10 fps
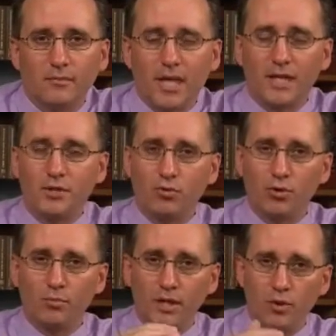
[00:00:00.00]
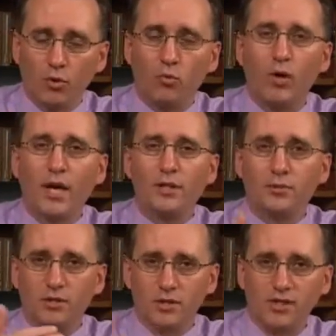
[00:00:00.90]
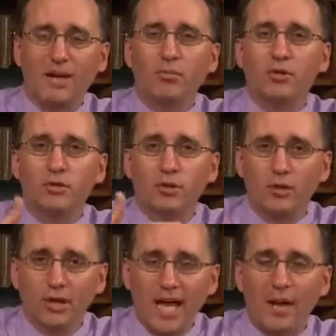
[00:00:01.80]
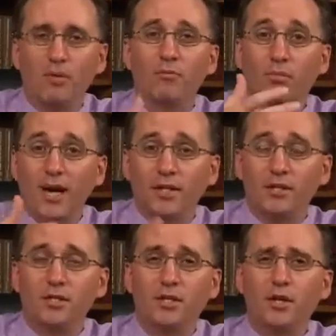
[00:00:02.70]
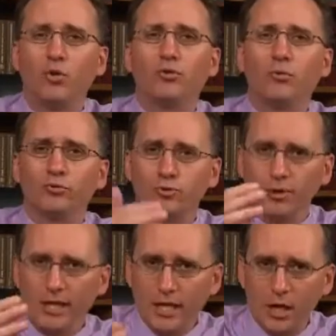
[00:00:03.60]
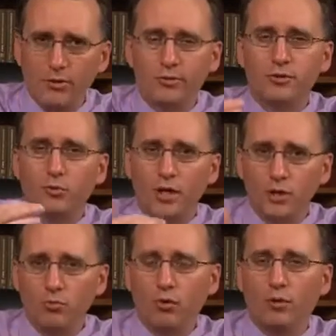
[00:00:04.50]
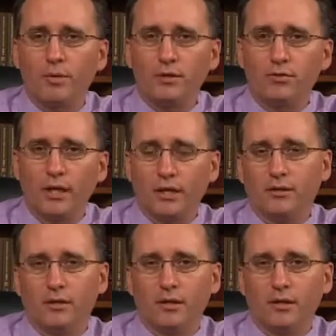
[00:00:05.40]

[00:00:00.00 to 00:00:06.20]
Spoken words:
That's going to be your way to establish a good habit of practicing the Golden Rule, treating others the way you want to be treated.